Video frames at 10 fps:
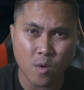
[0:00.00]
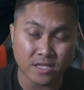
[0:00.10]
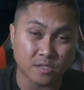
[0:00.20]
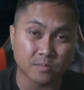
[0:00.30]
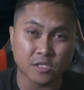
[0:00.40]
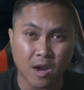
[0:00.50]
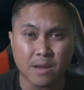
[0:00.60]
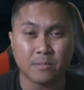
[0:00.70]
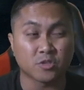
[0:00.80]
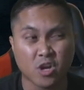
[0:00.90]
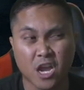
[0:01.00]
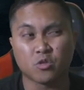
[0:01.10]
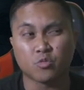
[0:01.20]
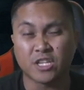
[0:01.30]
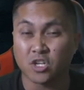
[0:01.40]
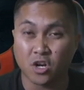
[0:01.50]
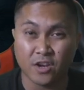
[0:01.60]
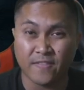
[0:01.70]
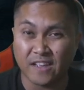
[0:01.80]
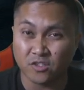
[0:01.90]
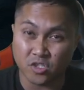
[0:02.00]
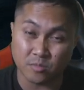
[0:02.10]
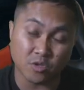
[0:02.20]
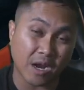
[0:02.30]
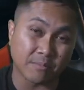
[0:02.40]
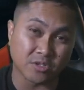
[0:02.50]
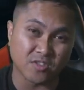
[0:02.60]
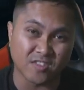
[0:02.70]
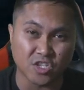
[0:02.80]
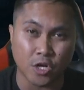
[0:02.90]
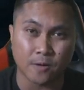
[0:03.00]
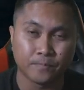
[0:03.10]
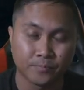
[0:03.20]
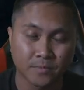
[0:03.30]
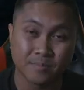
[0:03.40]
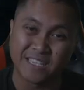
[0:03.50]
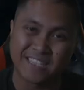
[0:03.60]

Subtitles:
and subscribe. I'm trying to reach 100,000 subscribers this year. Peace